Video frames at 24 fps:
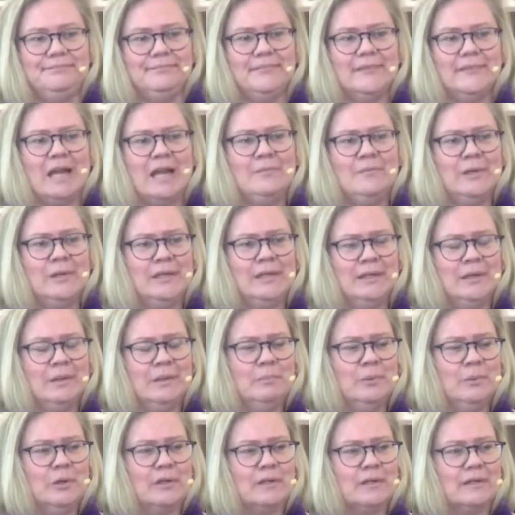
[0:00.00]
I'm reading a
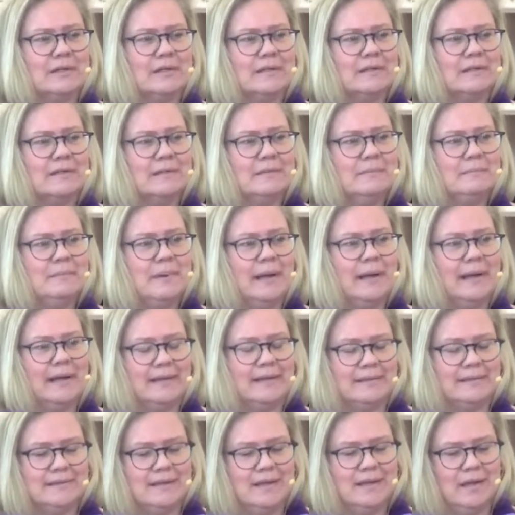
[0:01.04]
book
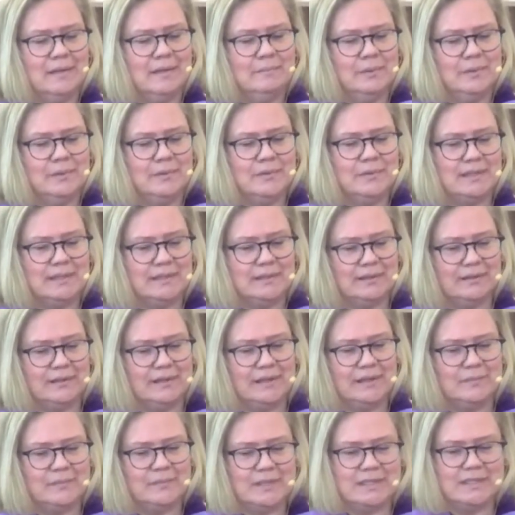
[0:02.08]
by Todd
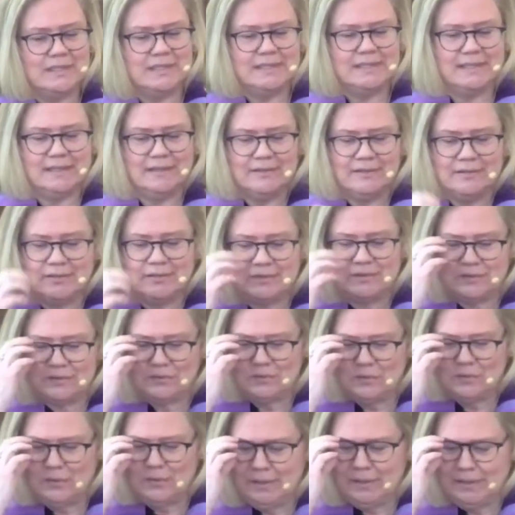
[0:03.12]
Bolsinger in which he tells the
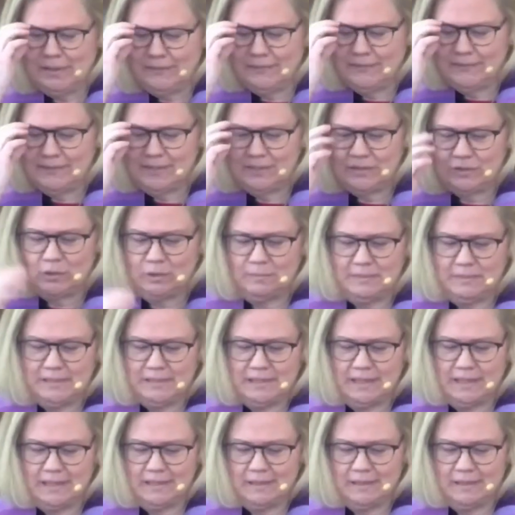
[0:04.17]
story of Sister
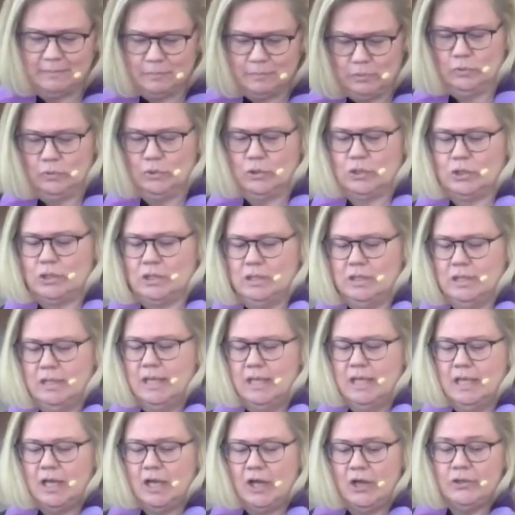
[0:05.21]
Madonna Buder,
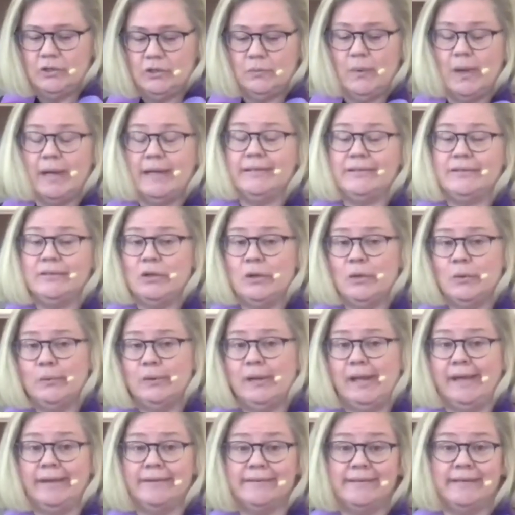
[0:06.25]
otherwise
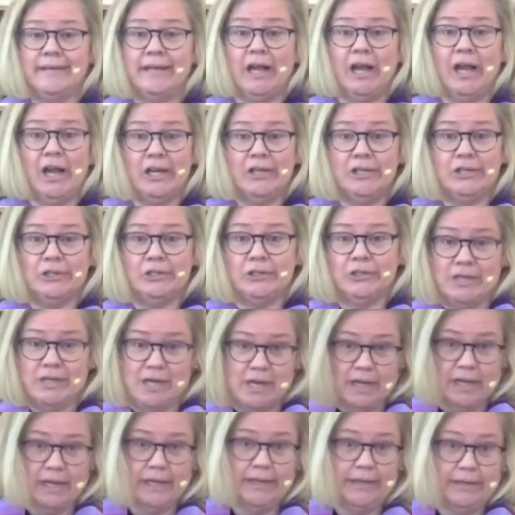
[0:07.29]
known as the Iron
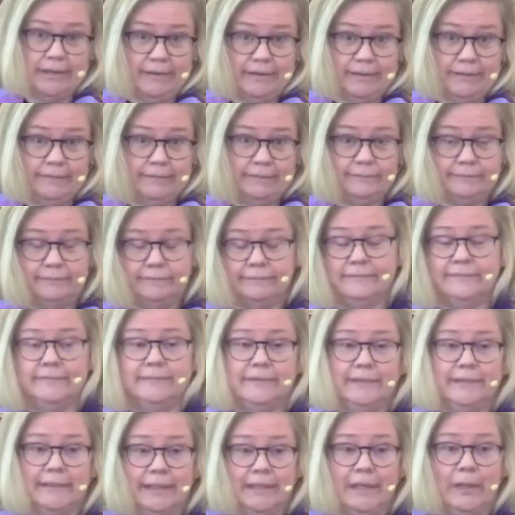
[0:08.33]
Nun.
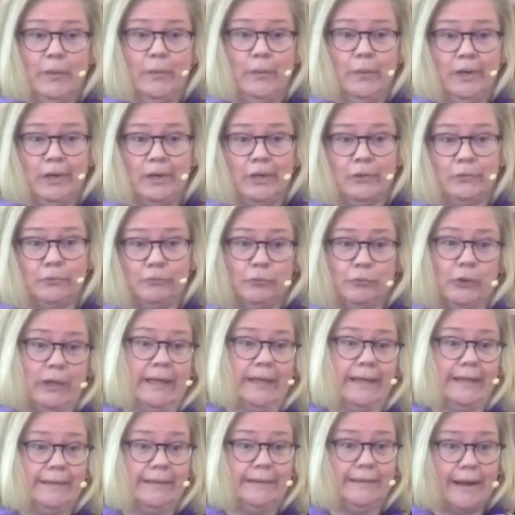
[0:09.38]
What a
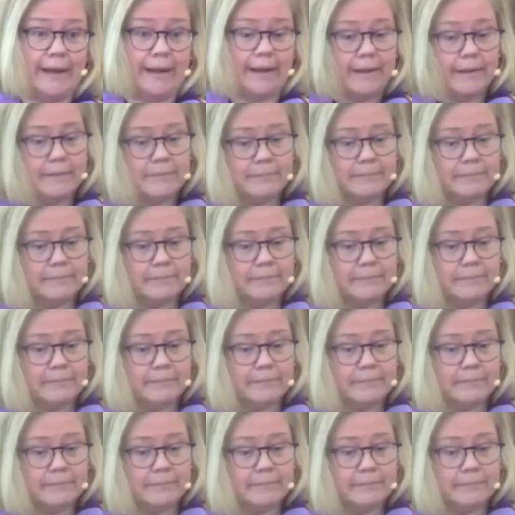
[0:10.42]
great name.